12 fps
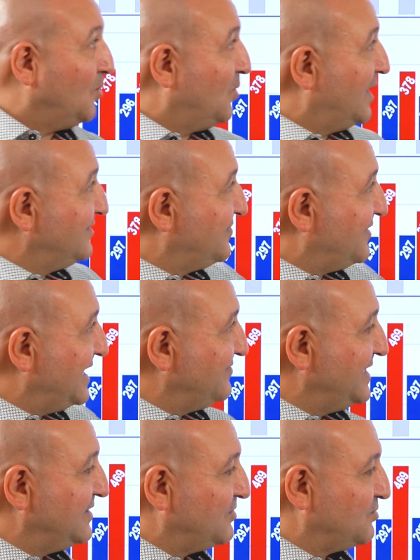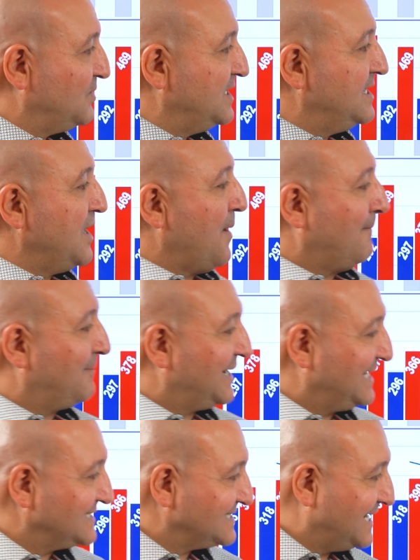1583
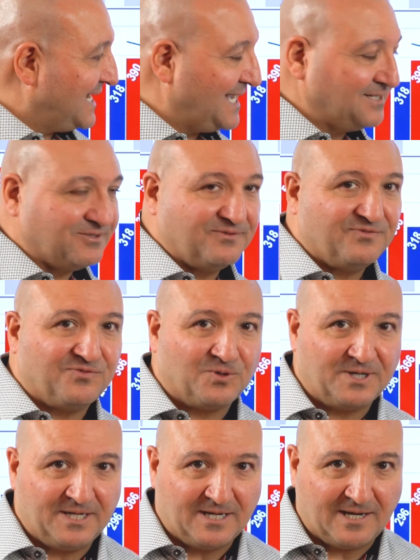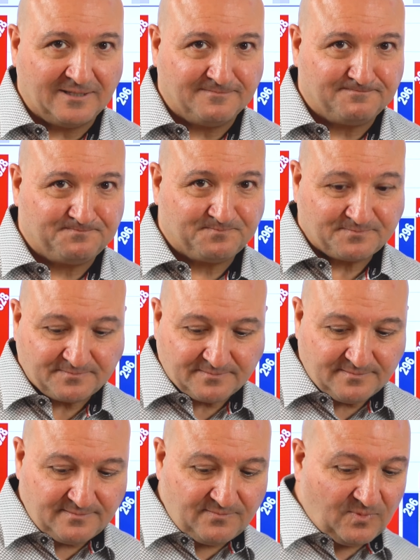plus 149.
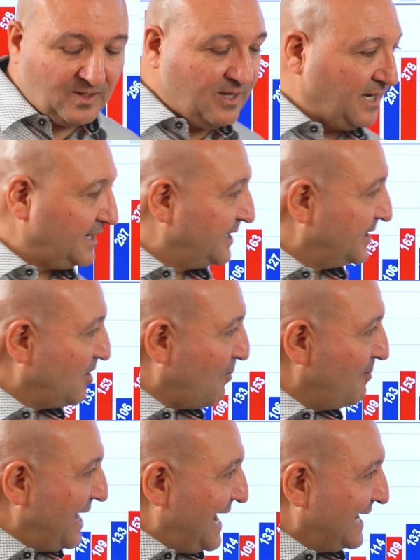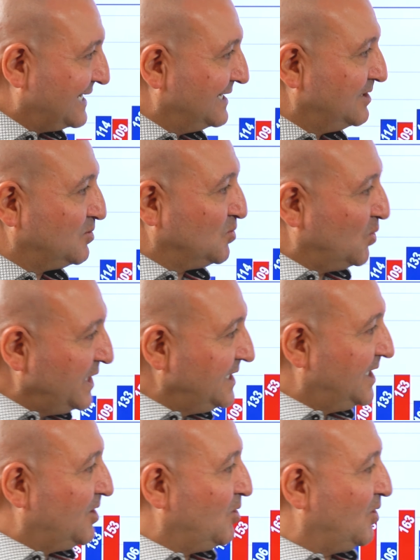I'm going to go back. We
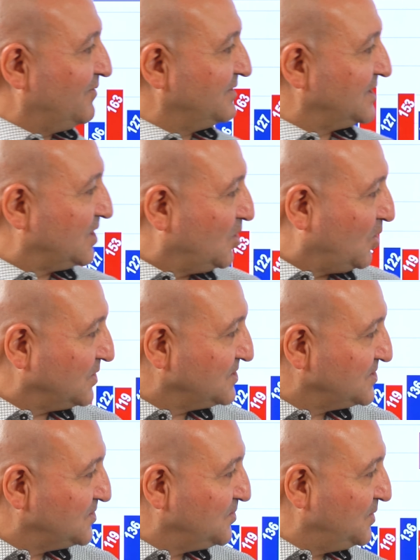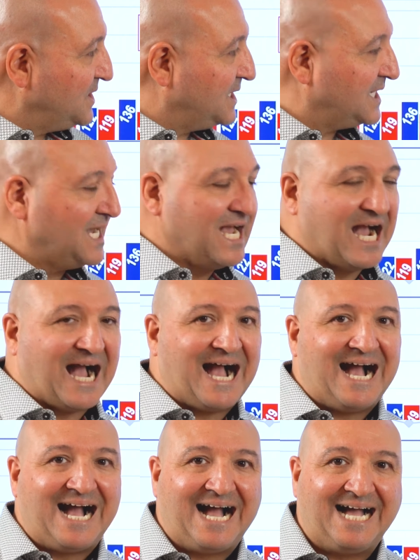know over the course of the week,
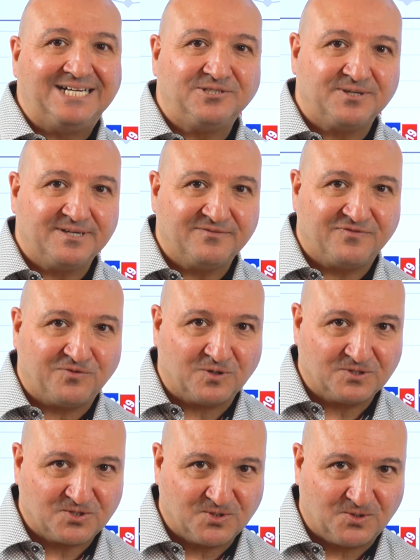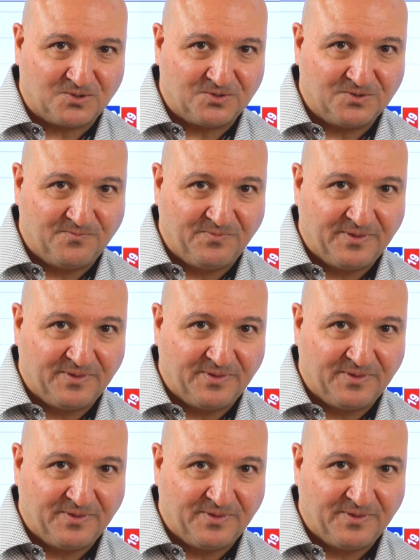104 sold.